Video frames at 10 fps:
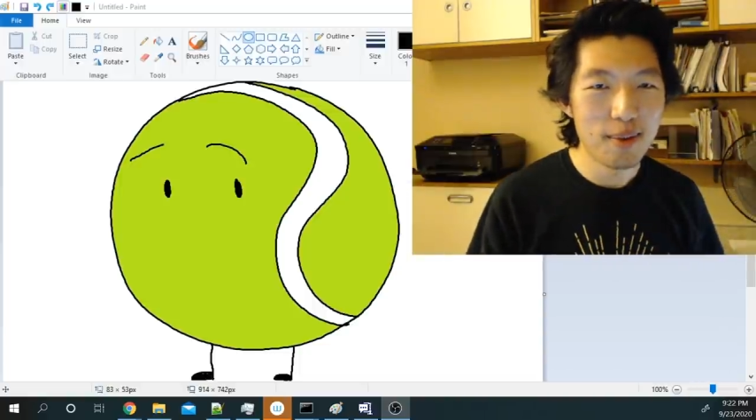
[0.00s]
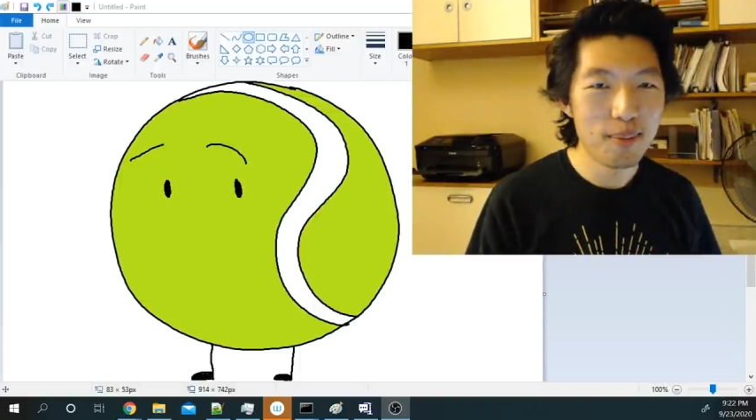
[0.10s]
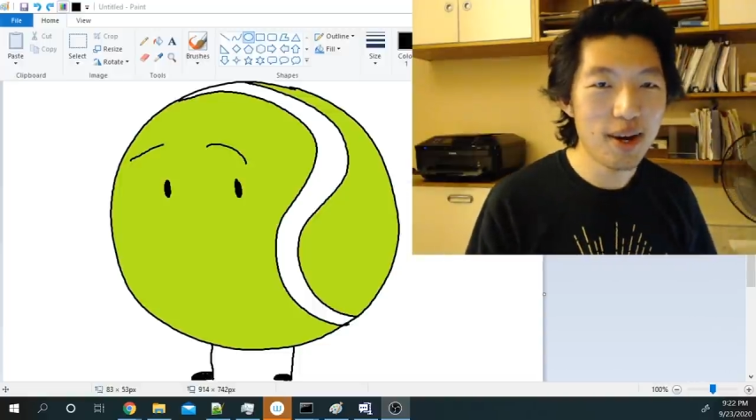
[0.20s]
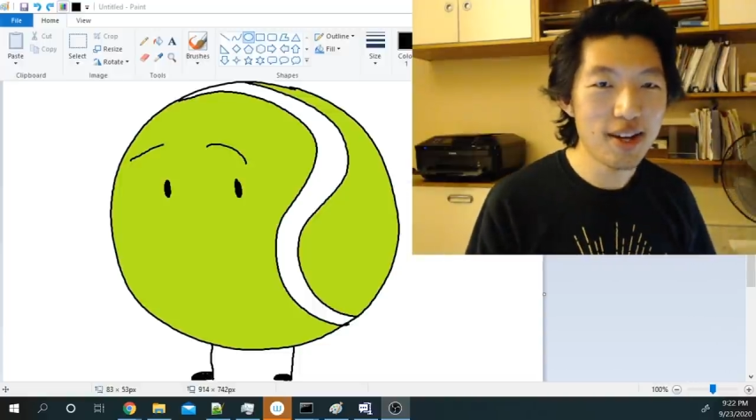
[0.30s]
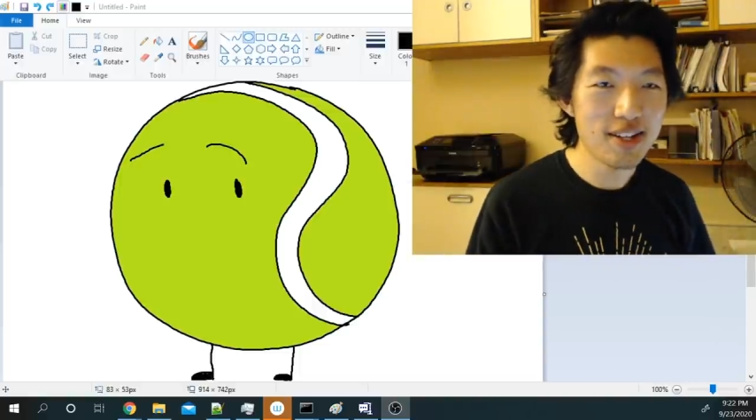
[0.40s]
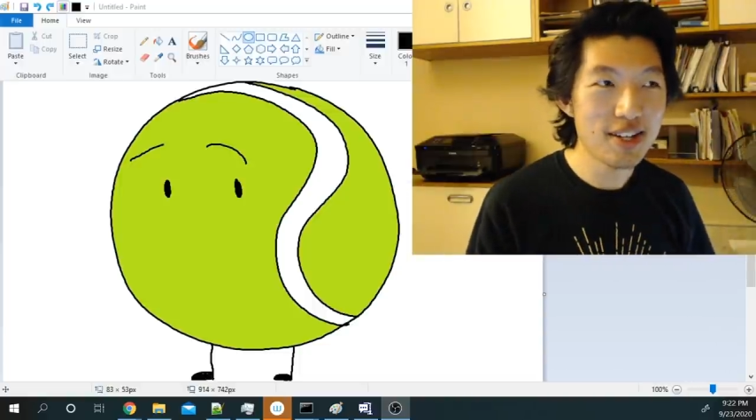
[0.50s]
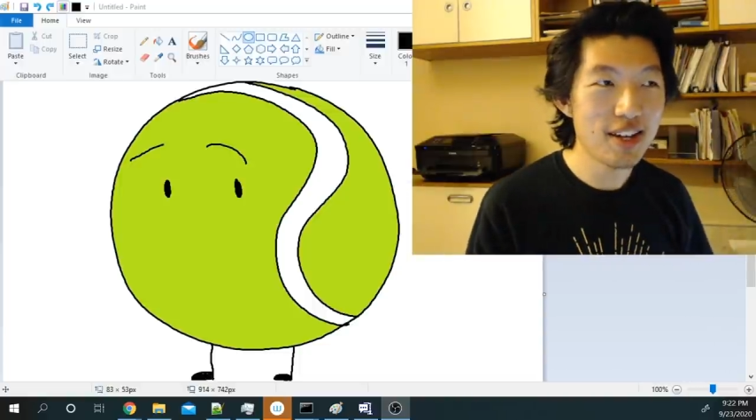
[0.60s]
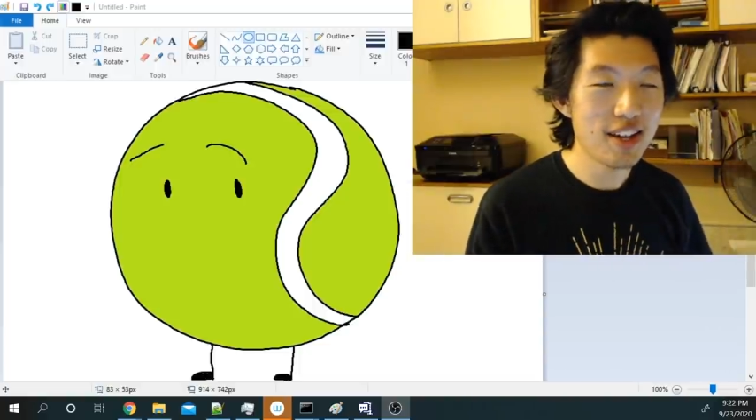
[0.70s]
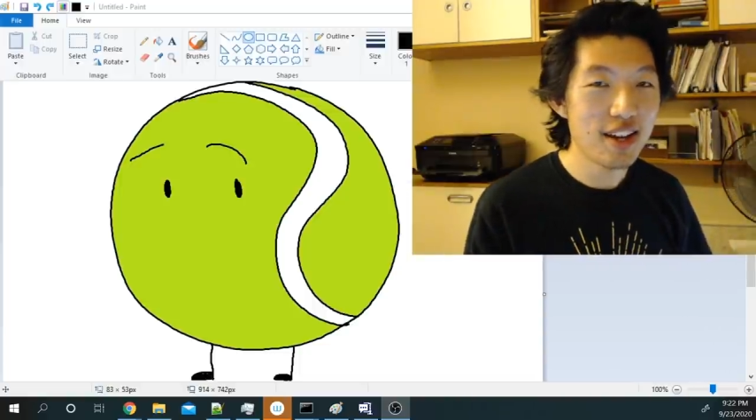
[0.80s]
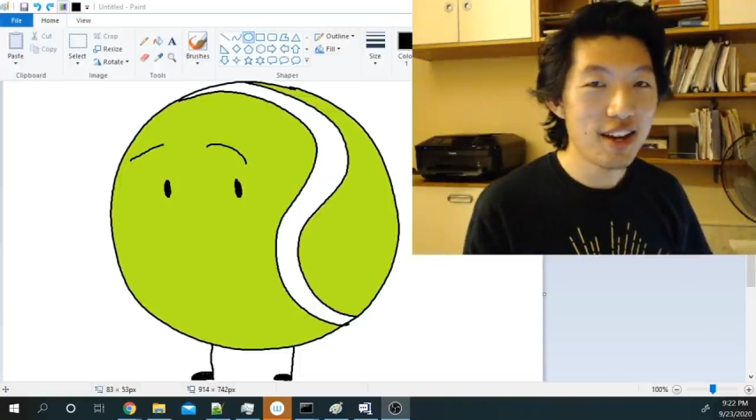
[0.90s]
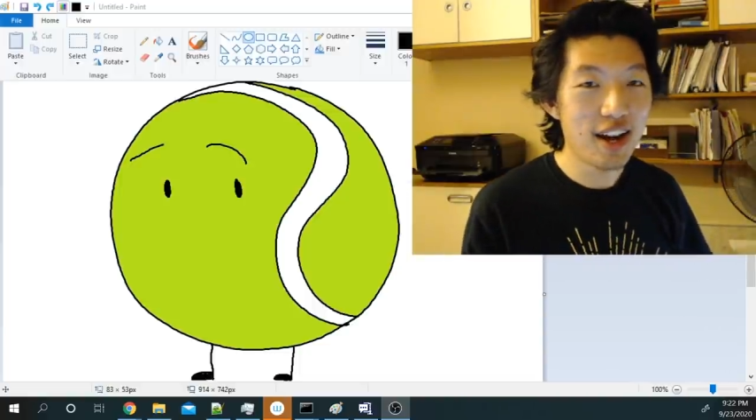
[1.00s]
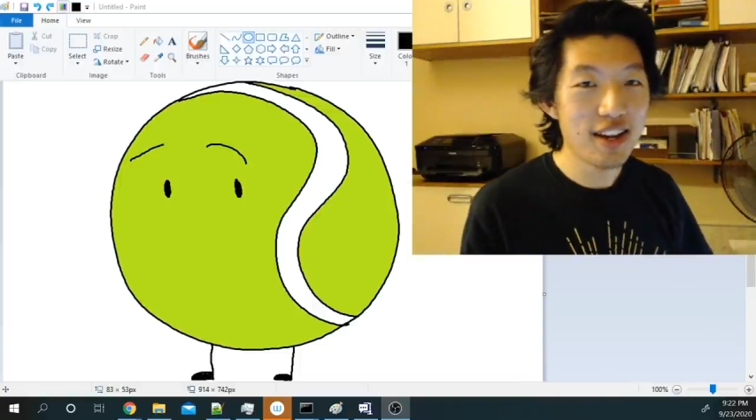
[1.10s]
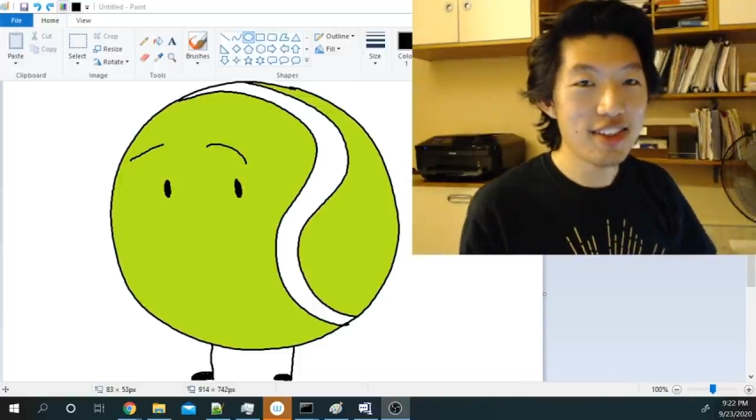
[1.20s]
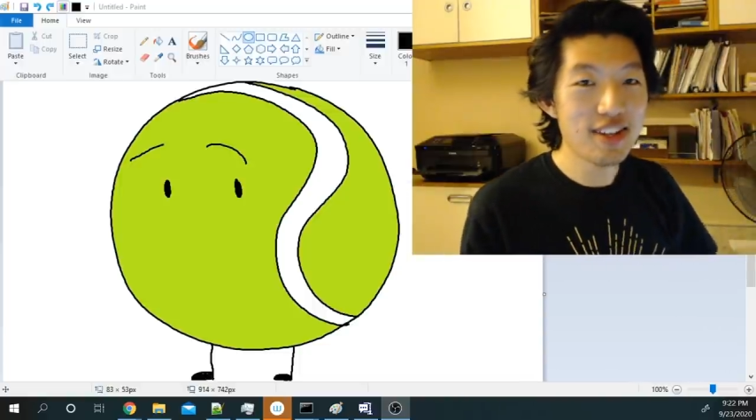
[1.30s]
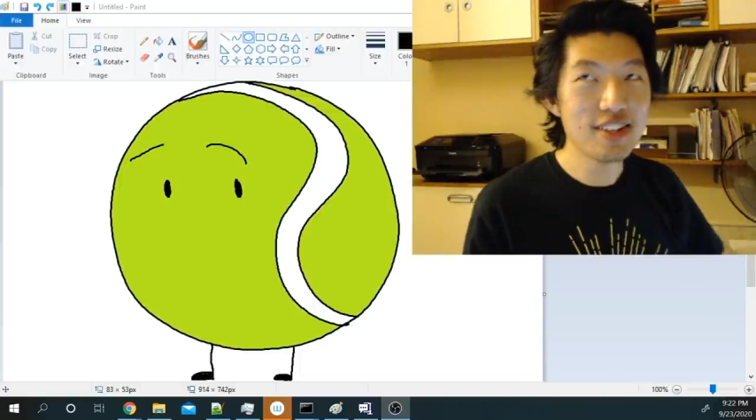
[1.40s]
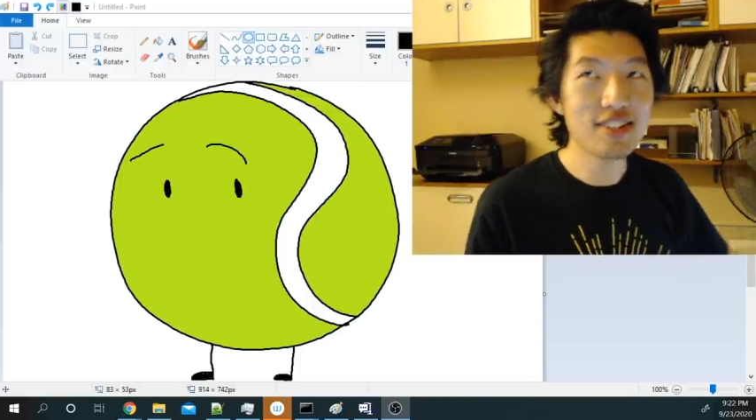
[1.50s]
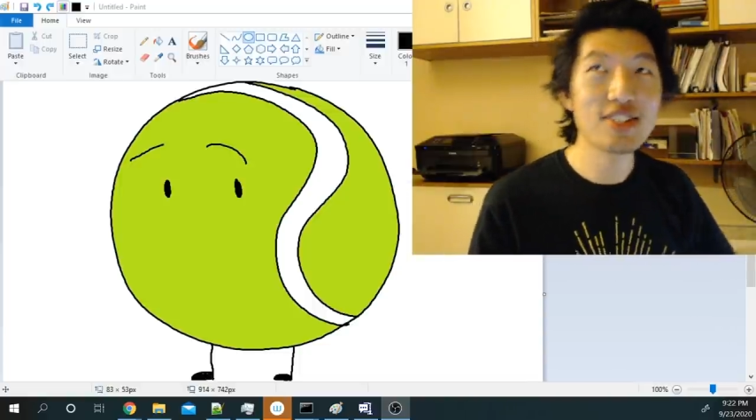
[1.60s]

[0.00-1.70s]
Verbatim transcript: But I think